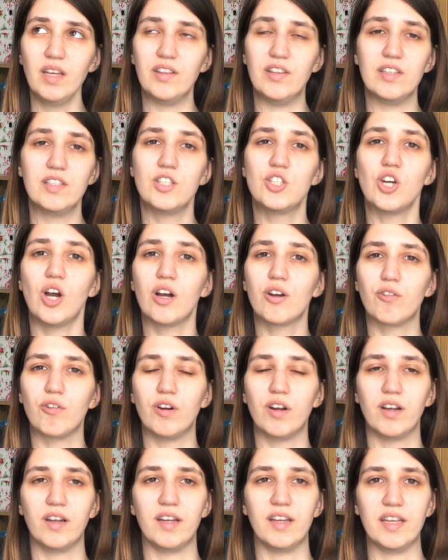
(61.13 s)
this
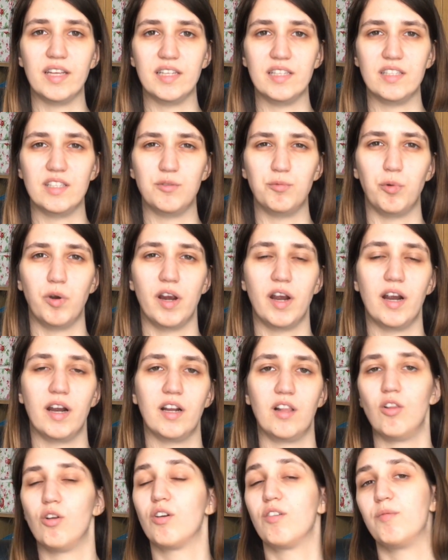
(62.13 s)
chakra is where
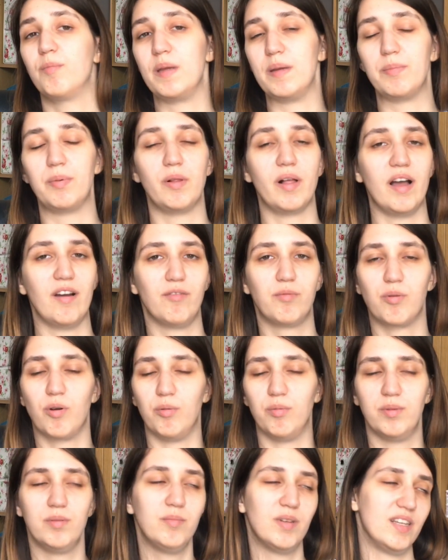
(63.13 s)
a lot of people have
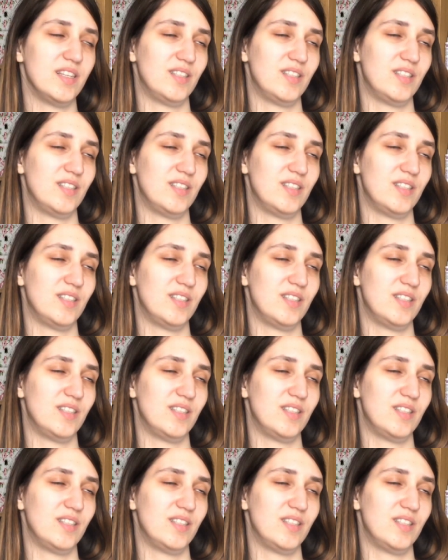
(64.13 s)
problem,